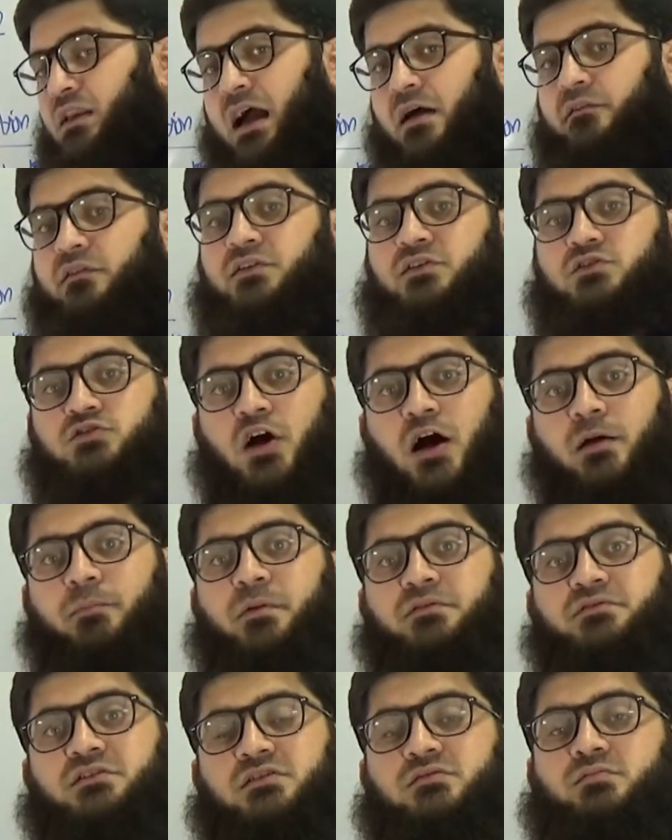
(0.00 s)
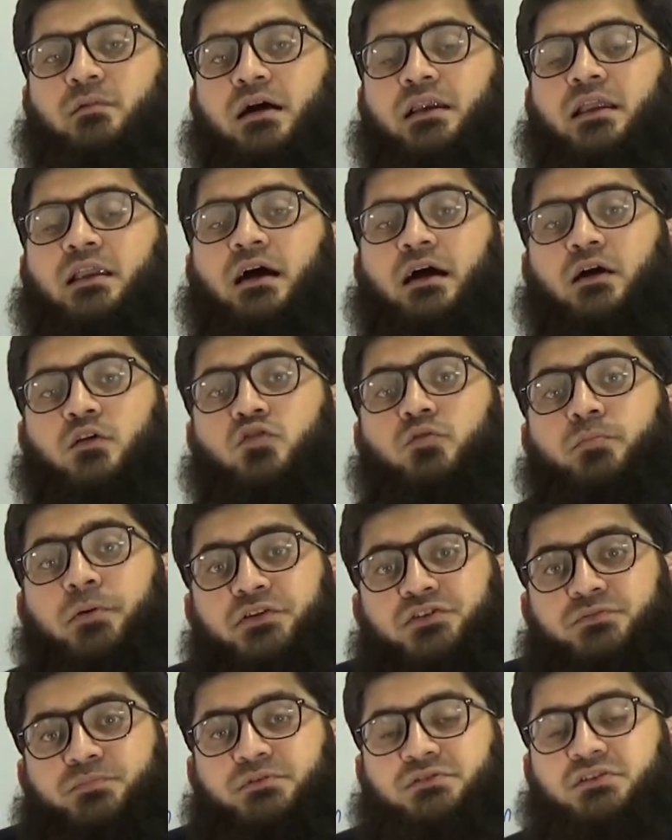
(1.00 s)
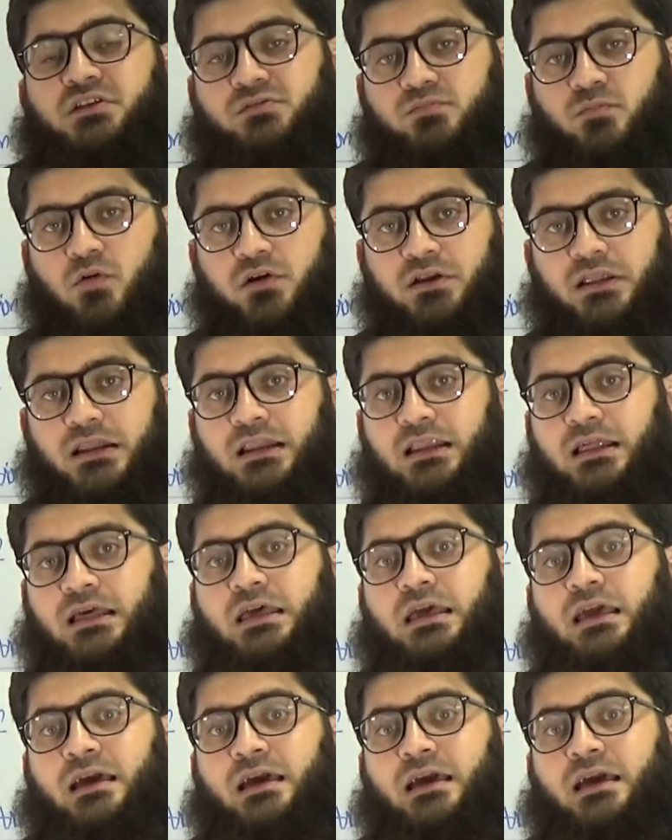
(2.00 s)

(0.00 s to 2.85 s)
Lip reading: have a strong business model, a robust business model,